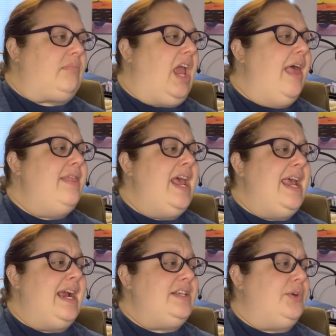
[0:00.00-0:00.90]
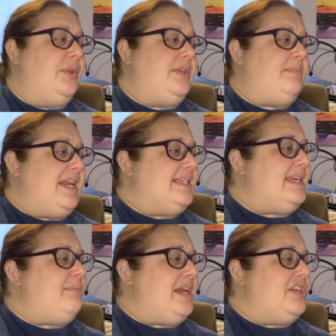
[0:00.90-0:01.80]
And then I sold the
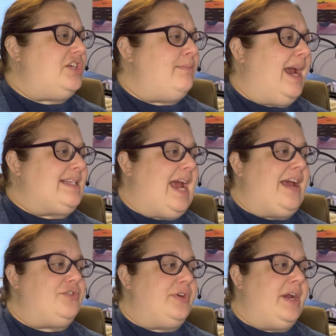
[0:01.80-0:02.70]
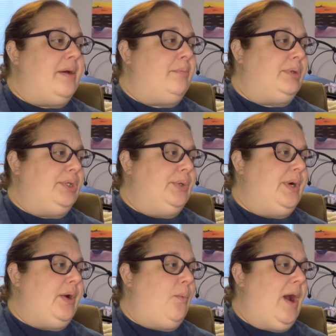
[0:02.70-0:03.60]
BCBG Max Azria
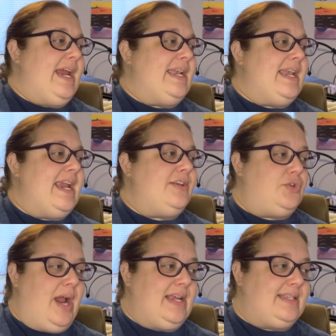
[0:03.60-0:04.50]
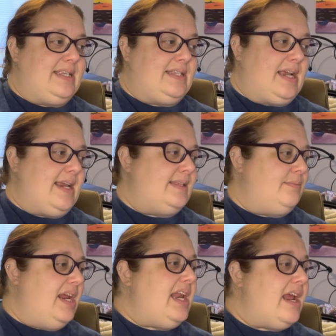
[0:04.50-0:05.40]
blue white knit dress, size
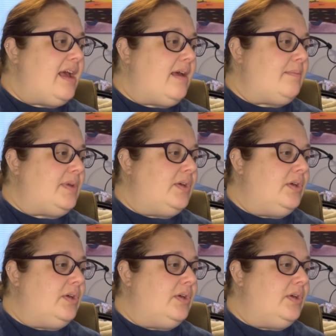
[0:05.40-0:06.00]
medium.